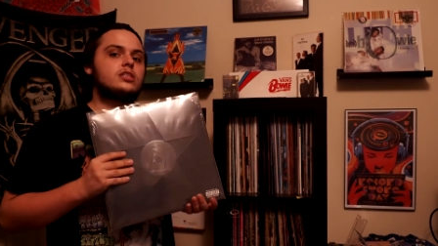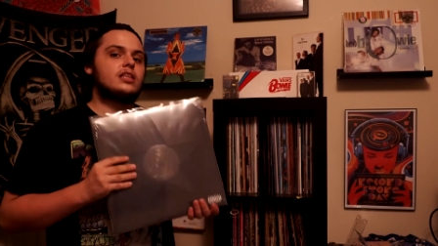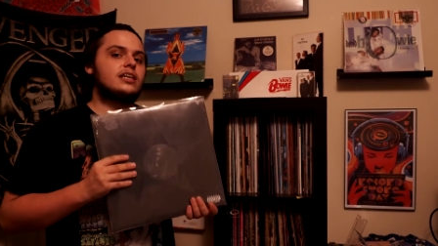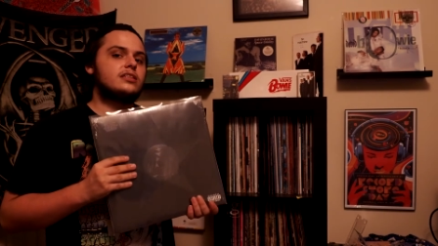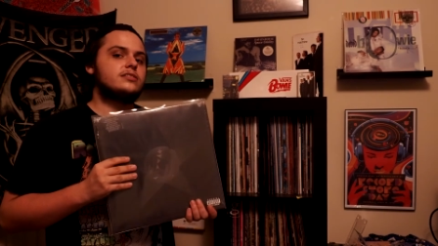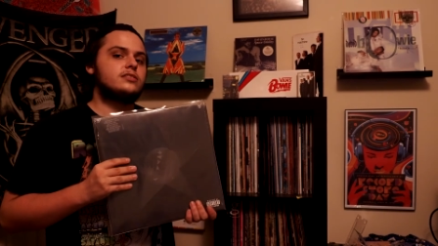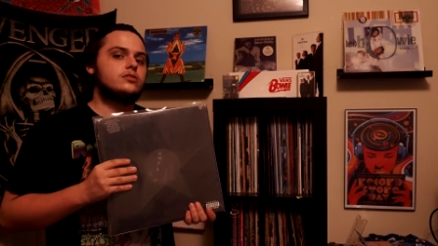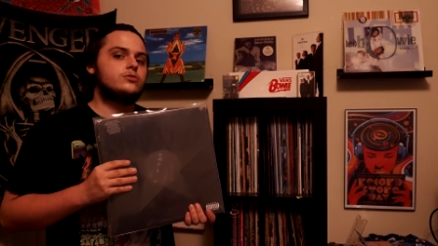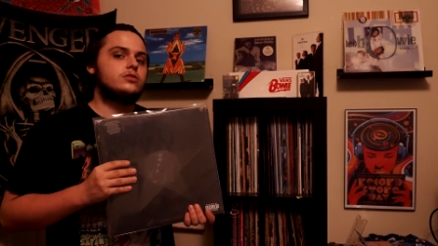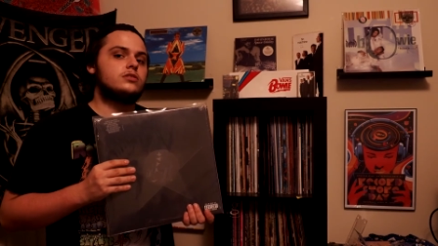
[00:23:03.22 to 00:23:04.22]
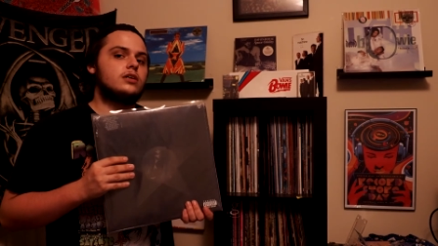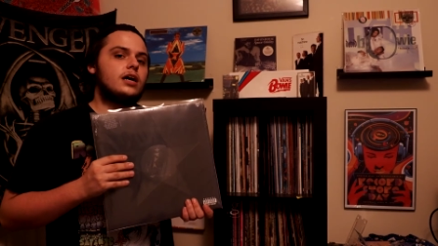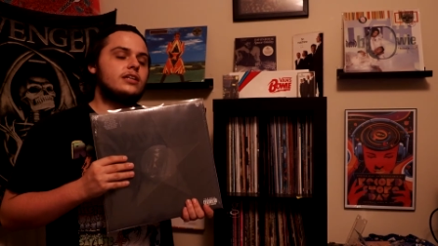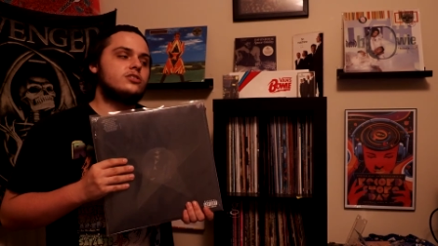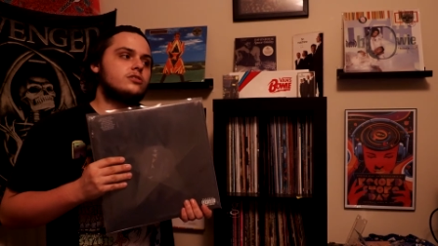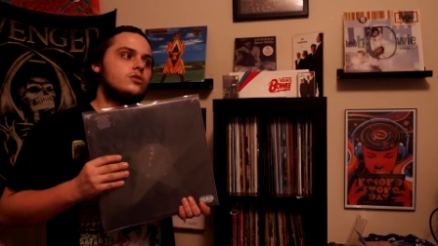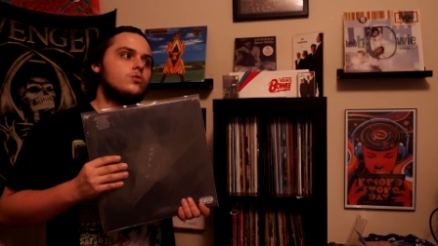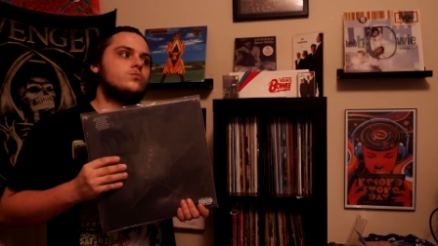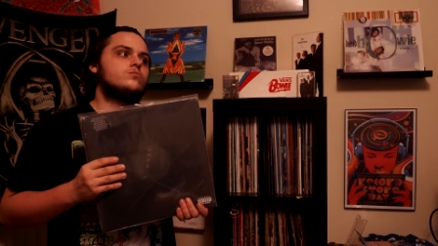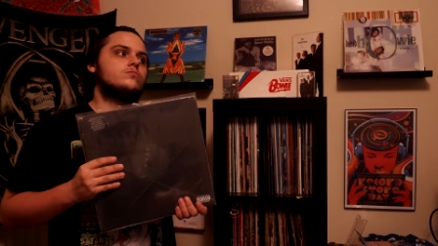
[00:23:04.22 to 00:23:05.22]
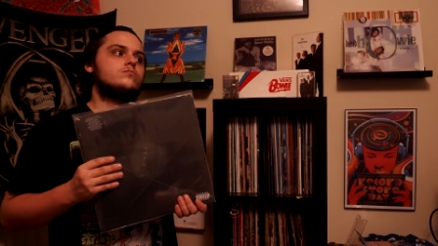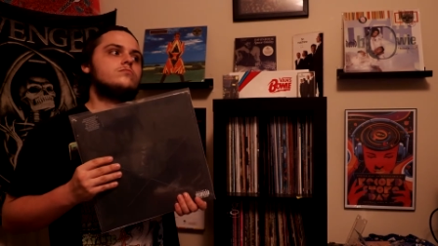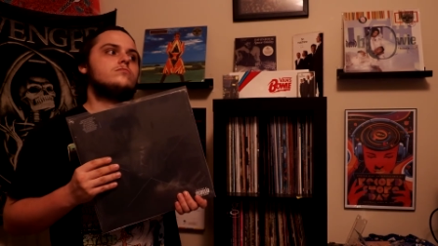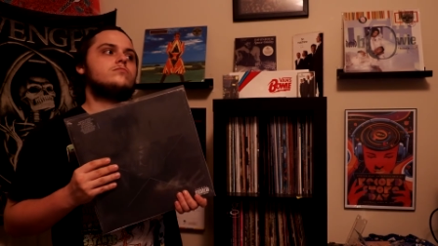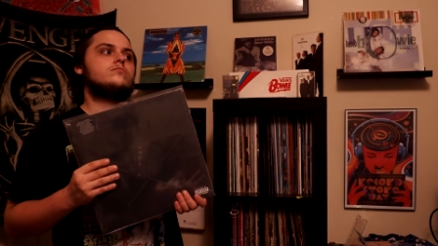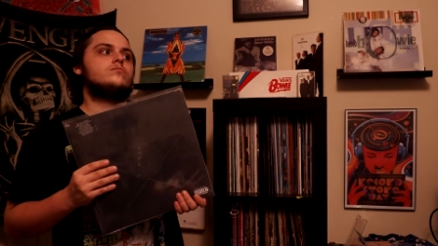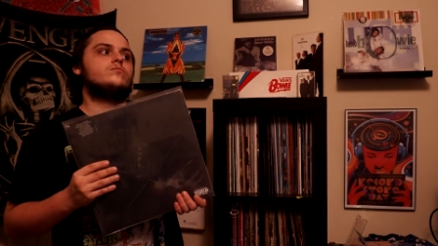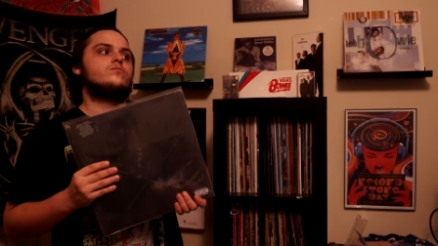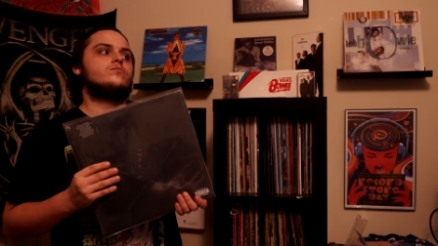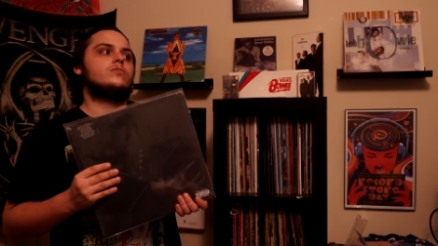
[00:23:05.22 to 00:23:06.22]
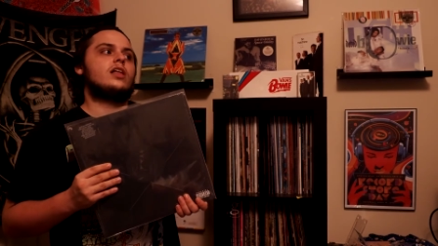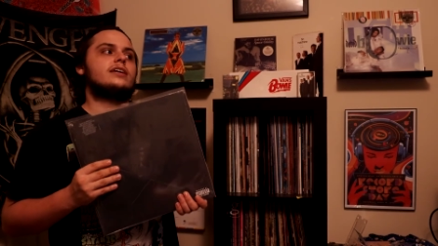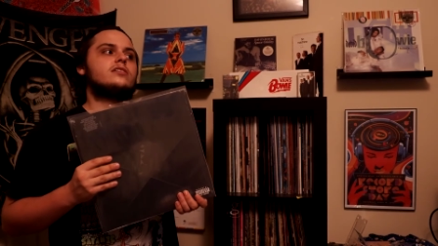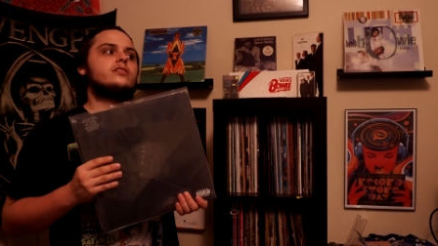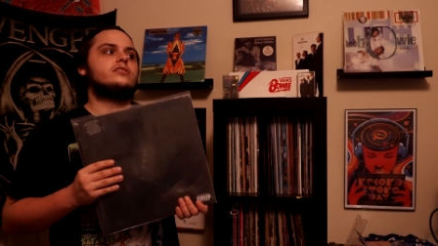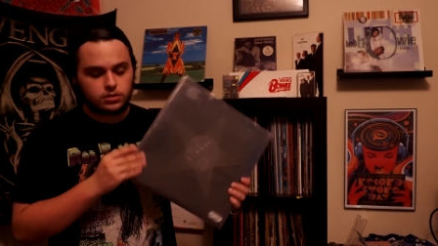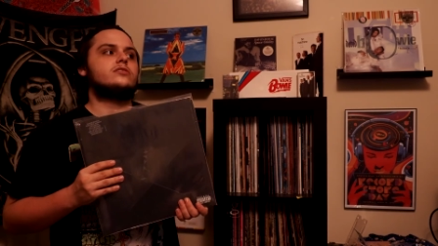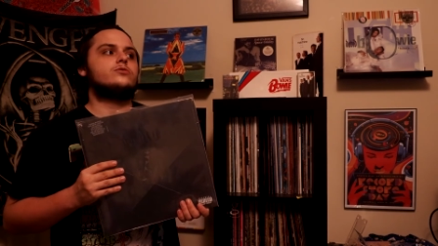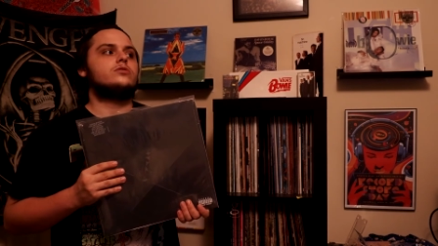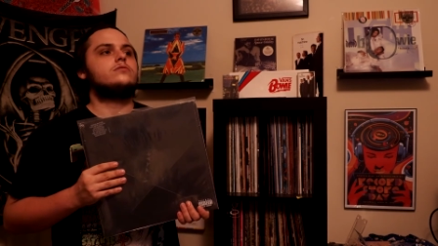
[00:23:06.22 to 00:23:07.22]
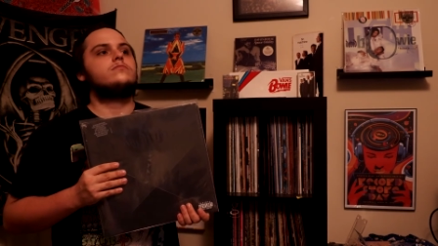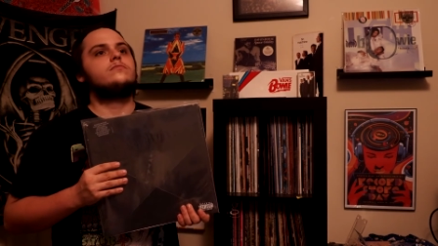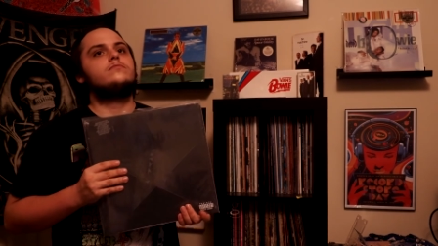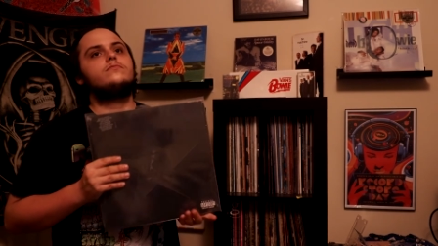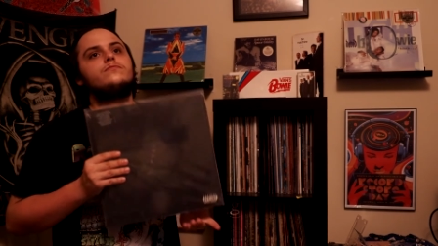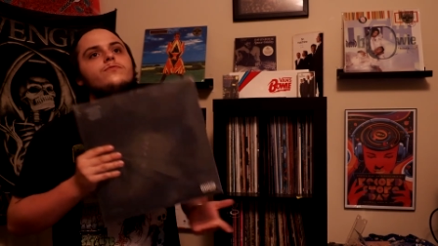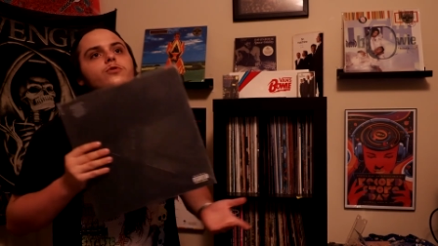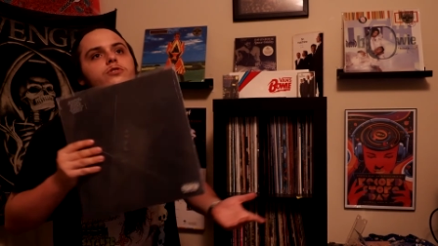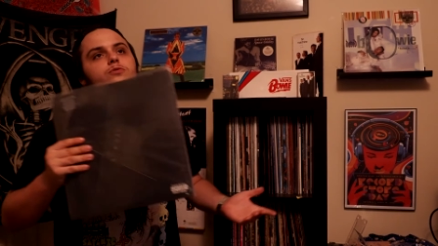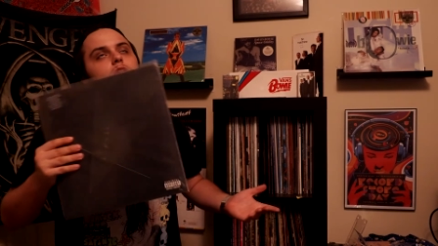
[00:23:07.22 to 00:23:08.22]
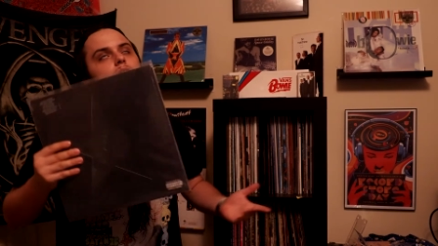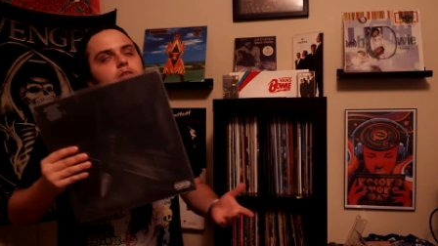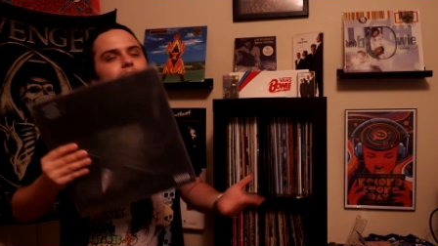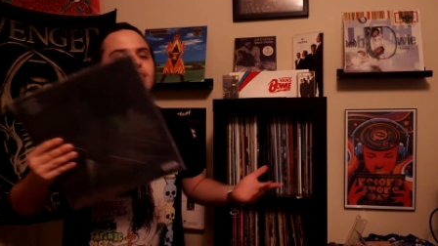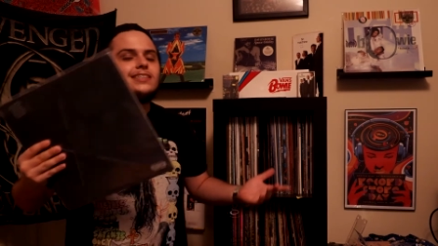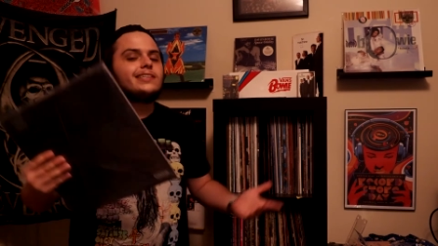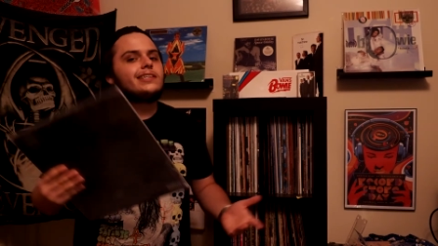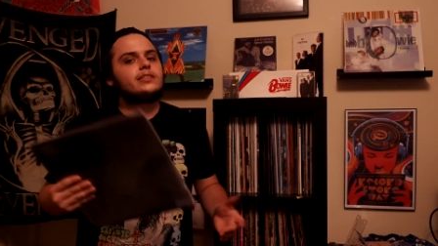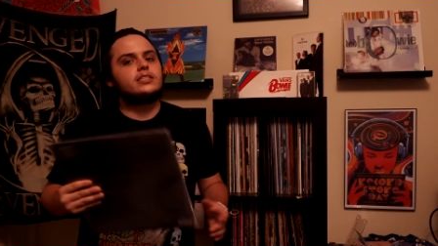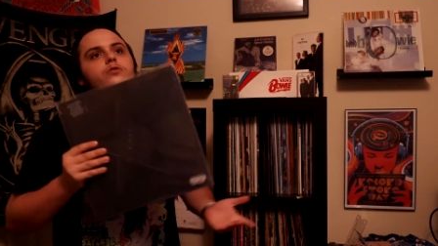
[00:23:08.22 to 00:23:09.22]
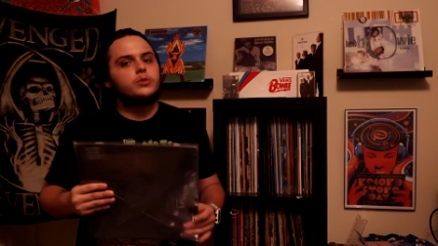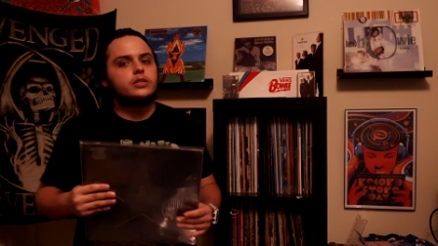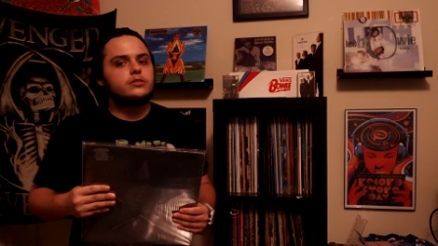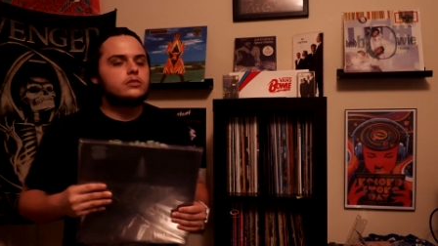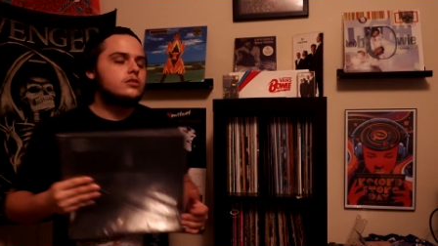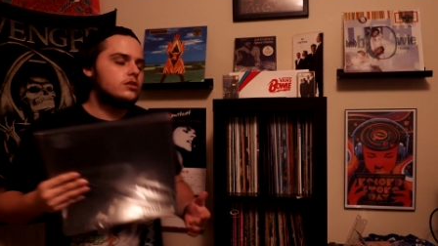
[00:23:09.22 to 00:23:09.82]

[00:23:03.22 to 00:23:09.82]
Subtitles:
like listening to it. I just don't like listening to it for too long, because it can get depressing,